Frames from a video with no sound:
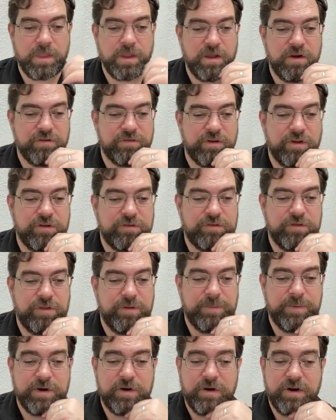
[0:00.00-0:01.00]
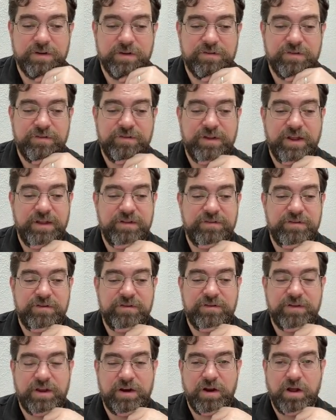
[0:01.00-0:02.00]
There's also the mirror
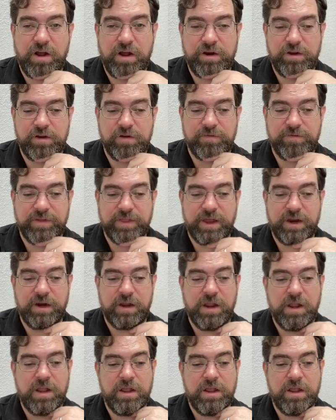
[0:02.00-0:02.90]
exercises and audio for that.